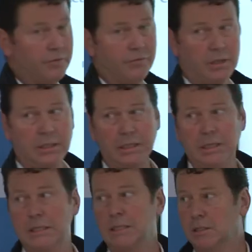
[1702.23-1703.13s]
of any
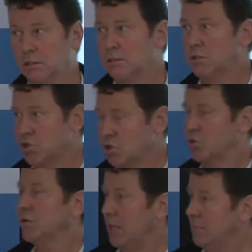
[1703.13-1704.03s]

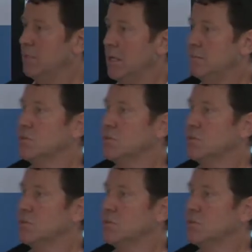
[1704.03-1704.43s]
discrete M D M